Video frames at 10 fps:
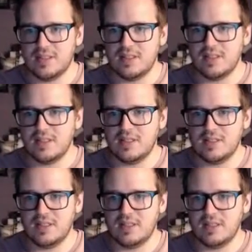
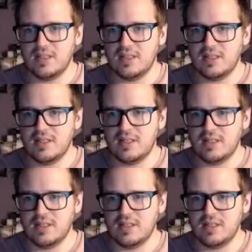
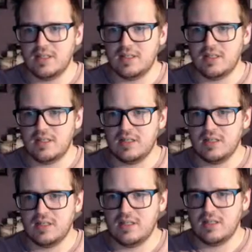
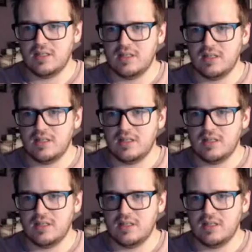[no speech]